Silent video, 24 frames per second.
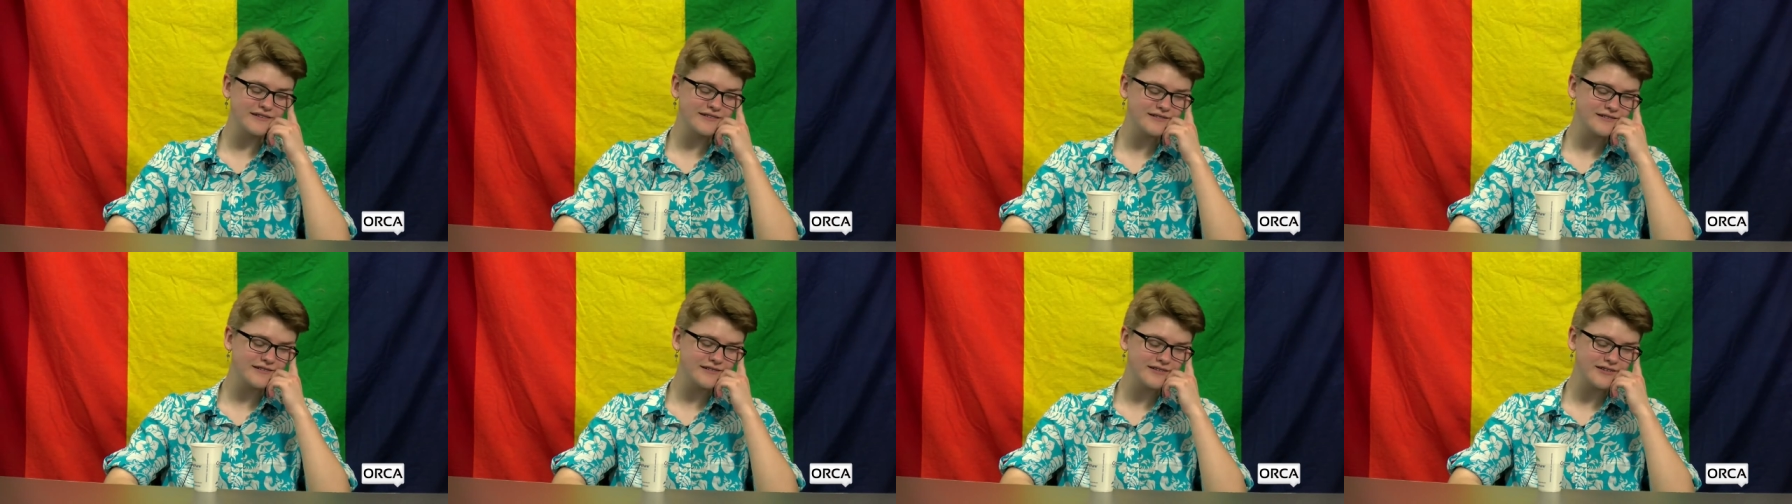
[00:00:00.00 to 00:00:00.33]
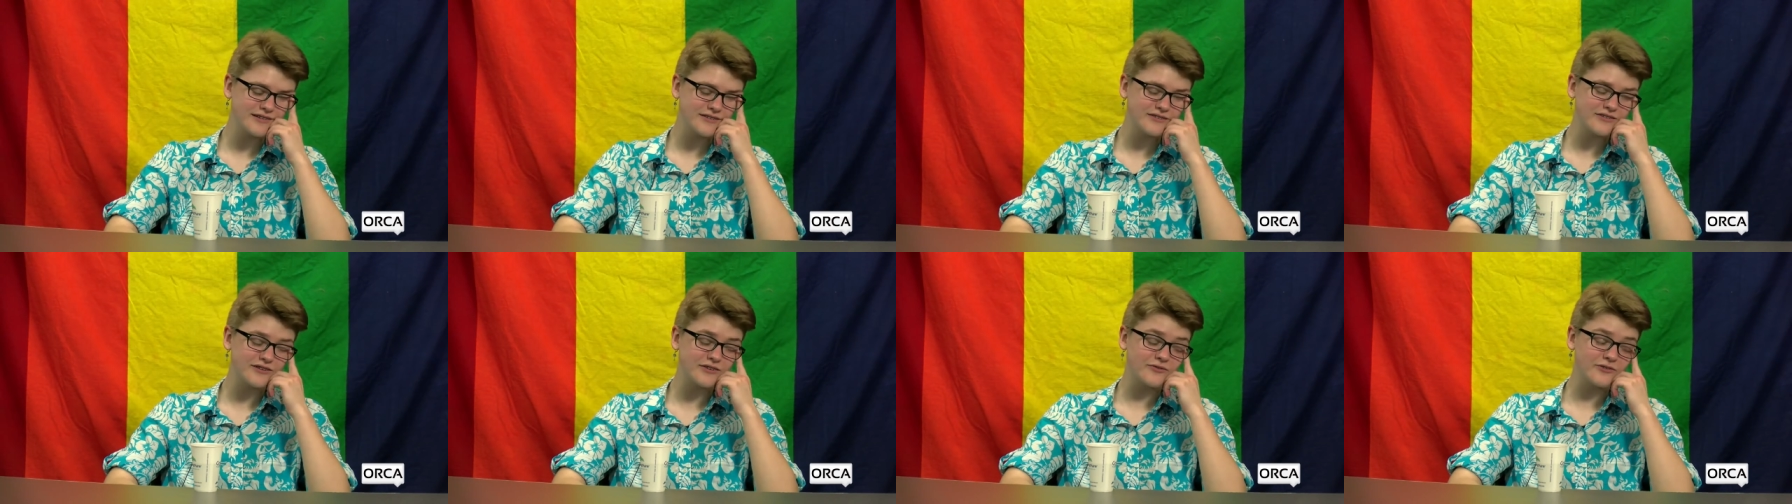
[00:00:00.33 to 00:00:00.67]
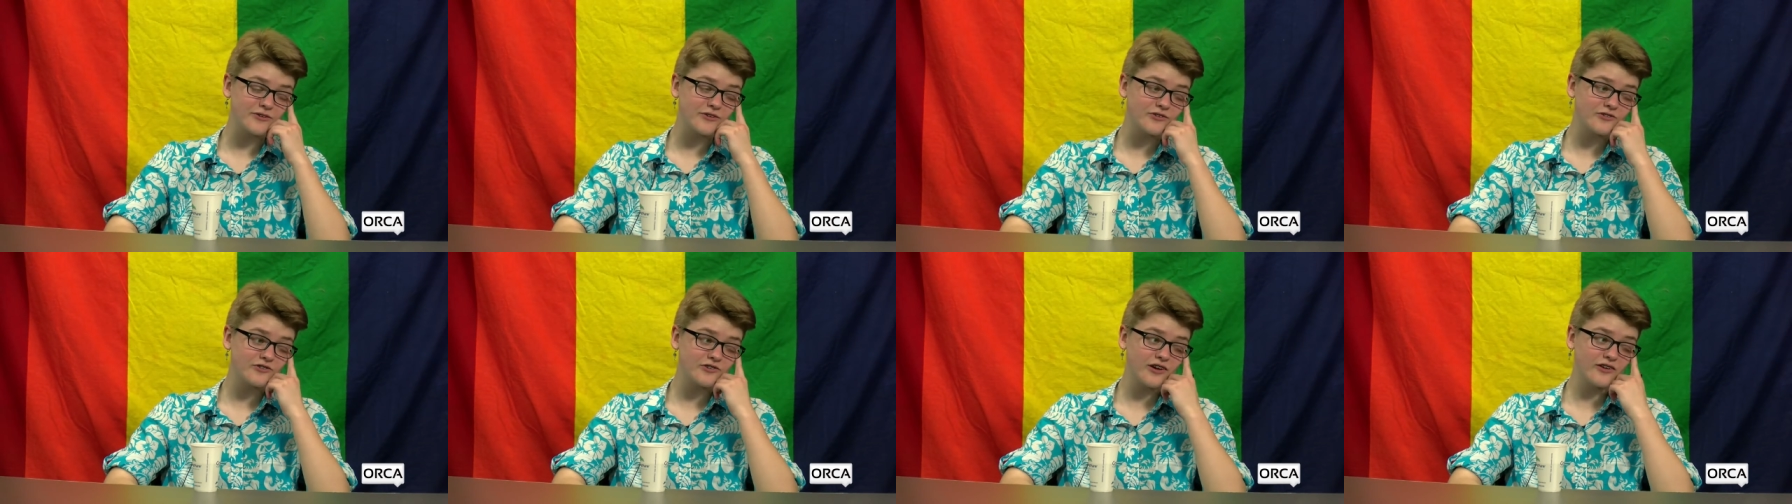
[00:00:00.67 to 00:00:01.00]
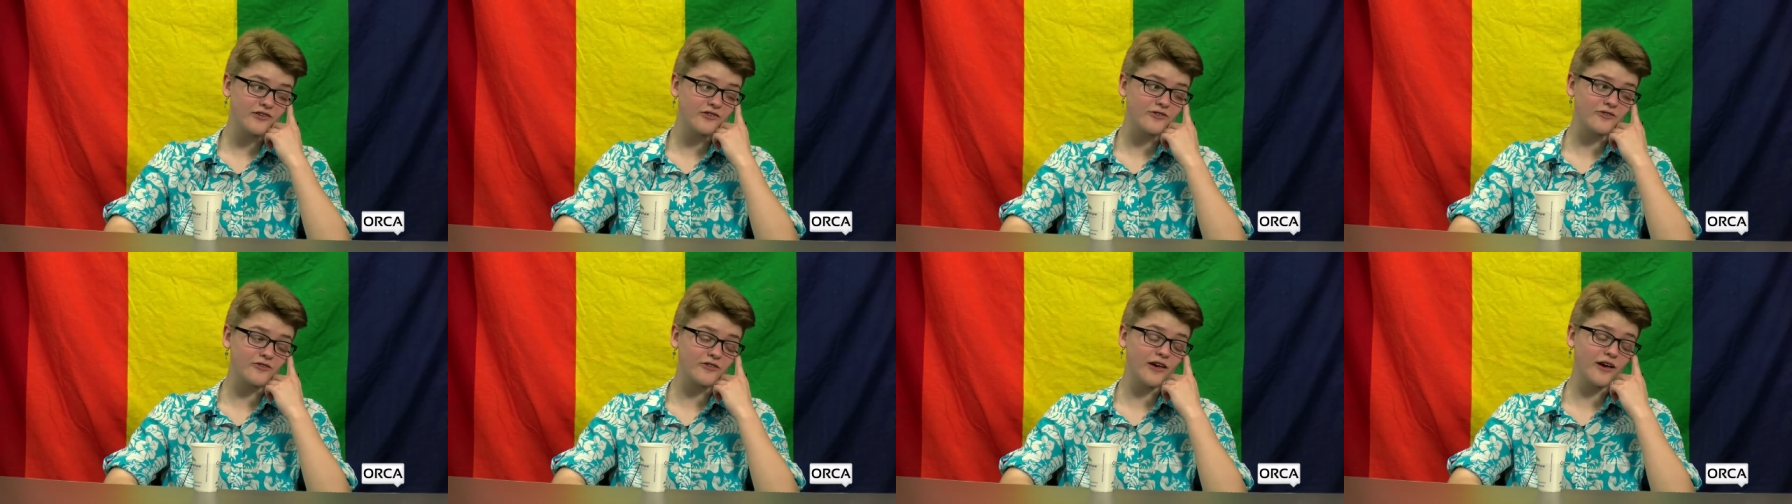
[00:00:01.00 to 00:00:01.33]
Yeah. different. And
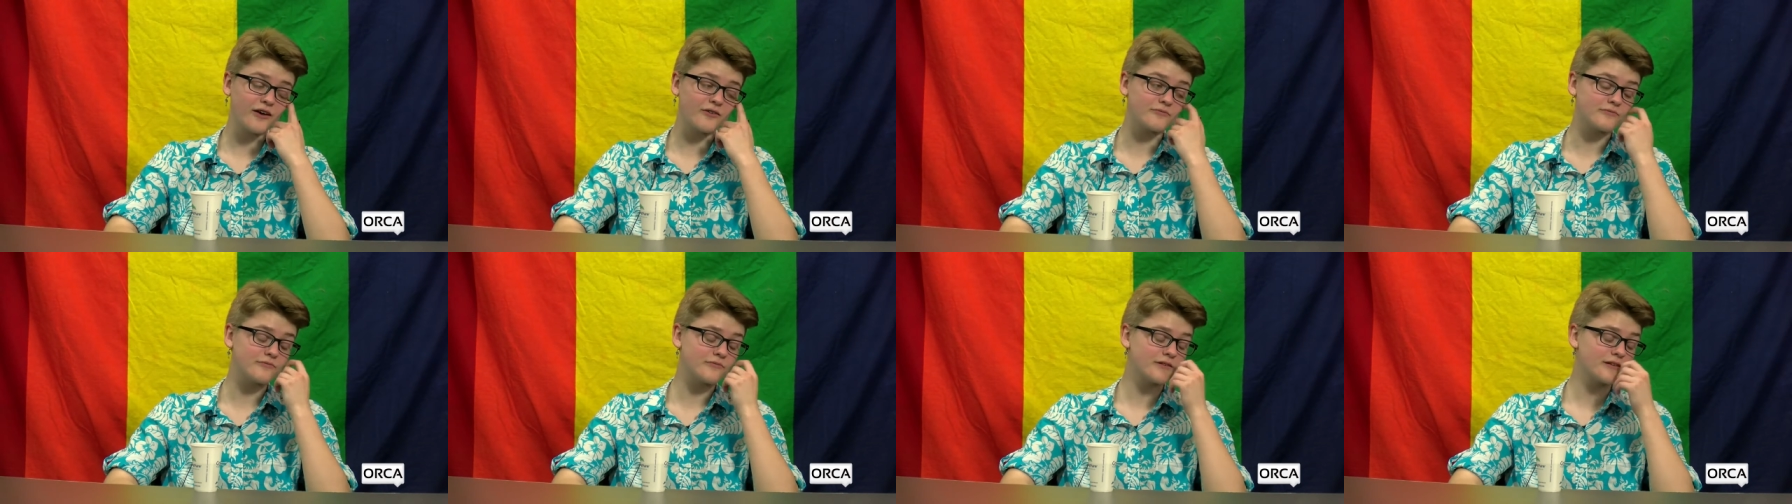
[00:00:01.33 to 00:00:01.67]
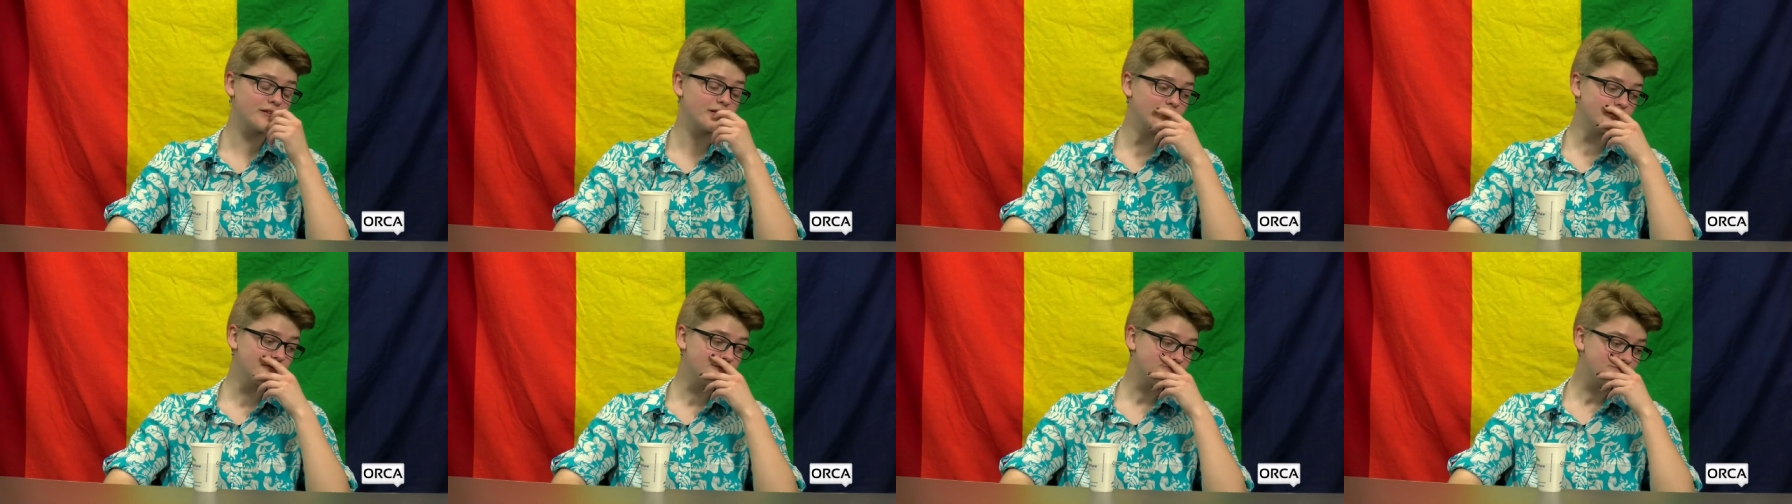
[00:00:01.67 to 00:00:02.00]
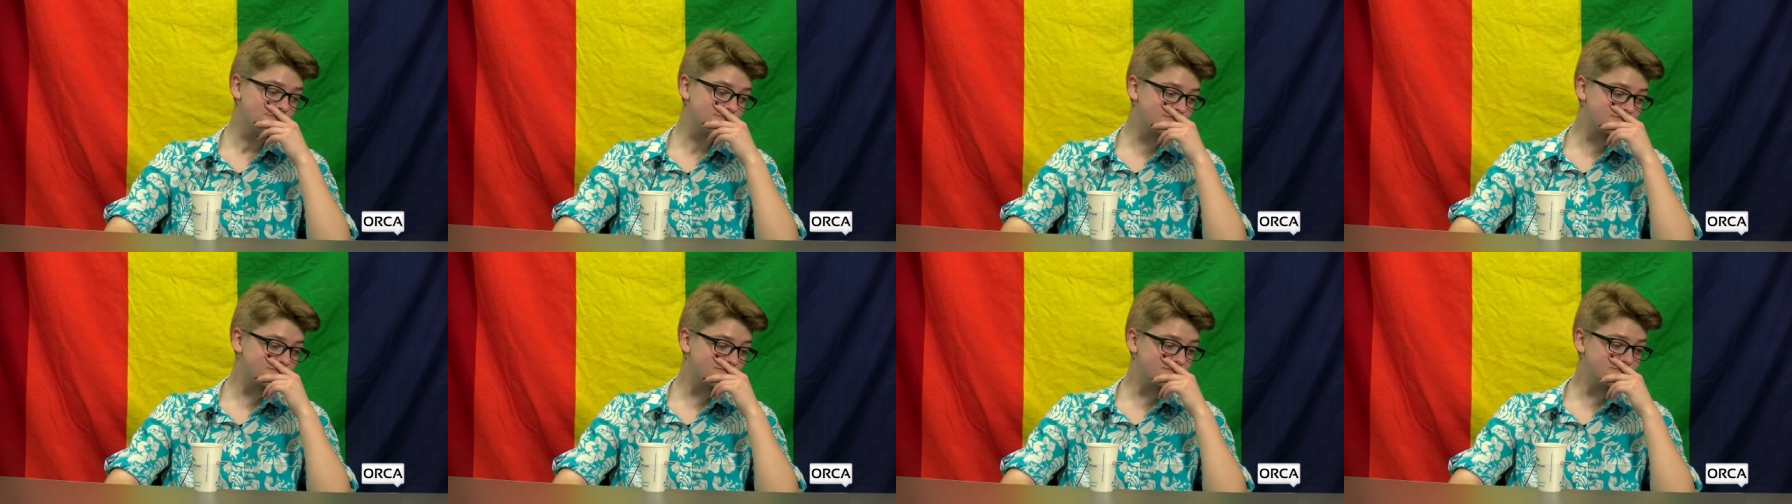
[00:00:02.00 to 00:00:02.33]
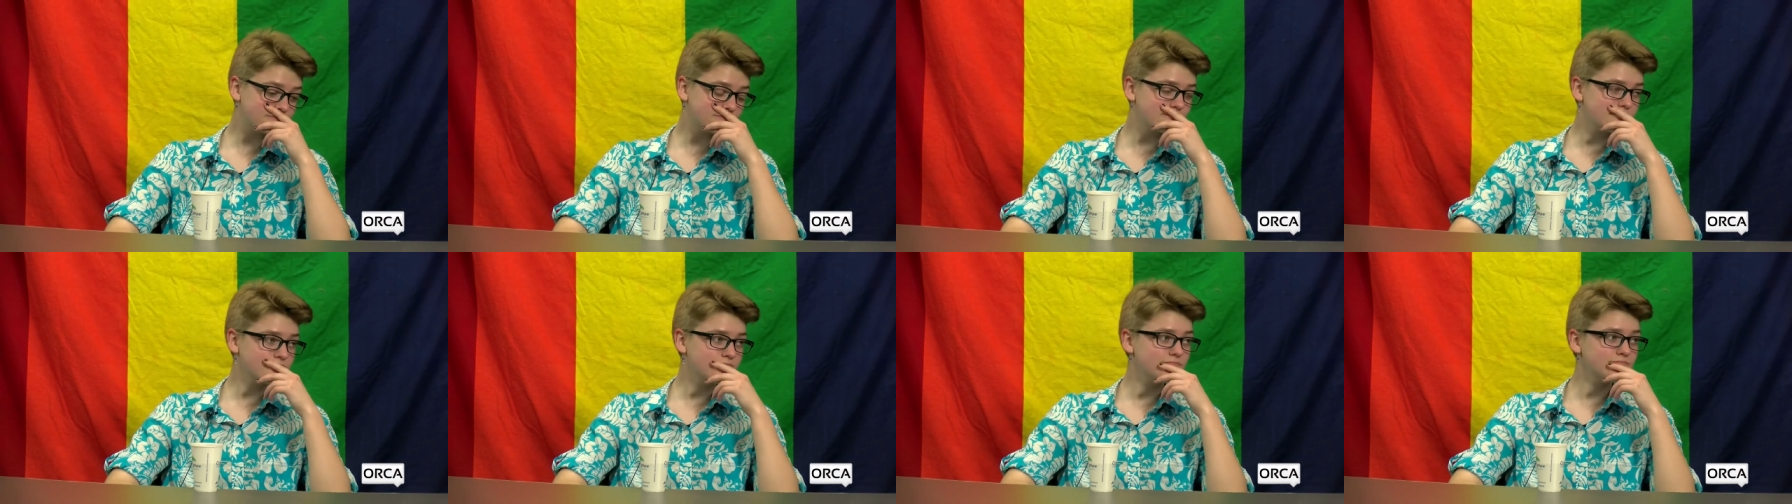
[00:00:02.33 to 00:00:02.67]
I mean. Yeah. Glee
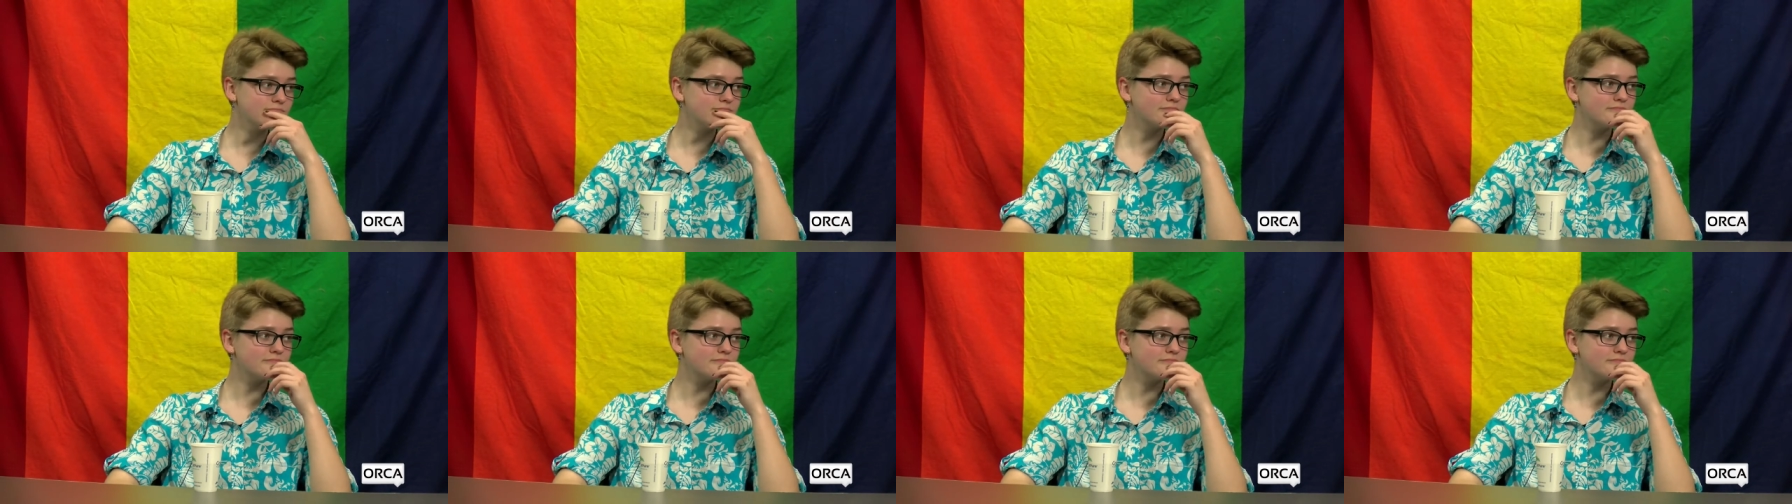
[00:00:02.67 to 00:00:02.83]
is actually an